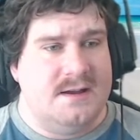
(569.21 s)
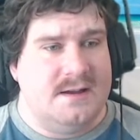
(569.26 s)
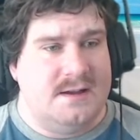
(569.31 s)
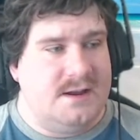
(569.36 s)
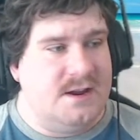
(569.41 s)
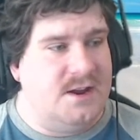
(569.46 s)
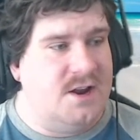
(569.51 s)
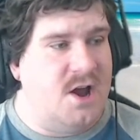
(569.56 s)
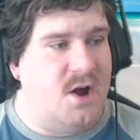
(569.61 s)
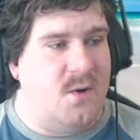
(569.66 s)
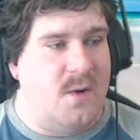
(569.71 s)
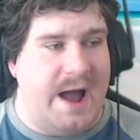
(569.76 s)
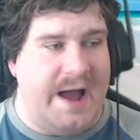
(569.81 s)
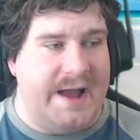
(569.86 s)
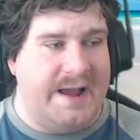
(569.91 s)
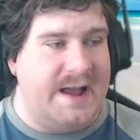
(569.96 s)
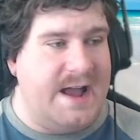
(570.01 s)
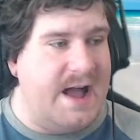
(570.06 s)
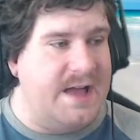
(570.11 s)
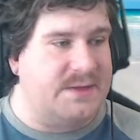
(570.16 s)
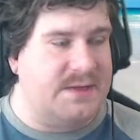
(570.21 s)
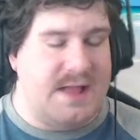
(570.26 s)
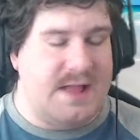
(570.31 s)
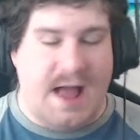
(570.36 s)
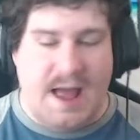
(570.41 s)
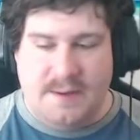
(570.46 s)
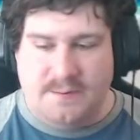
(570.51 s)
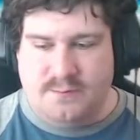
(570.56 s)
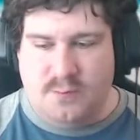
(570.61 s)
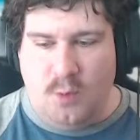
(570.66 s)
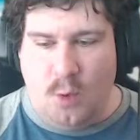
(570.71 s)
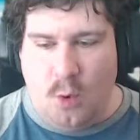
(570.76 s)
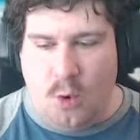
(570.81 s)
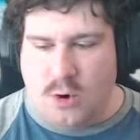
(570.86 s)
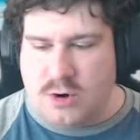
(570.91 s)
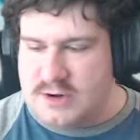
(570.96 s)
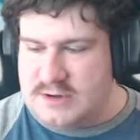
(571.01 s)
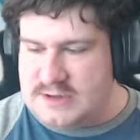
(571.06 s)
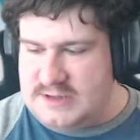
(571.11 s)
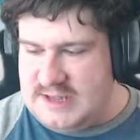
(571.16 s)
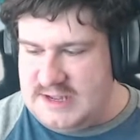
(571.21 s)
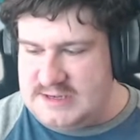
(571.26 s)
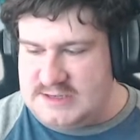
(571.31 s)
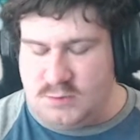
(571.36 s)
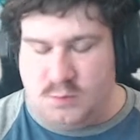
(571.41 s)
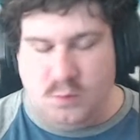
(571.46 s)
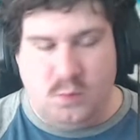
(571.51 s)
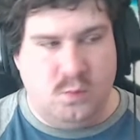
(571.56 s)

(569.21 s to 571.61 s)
You know, I ordered this.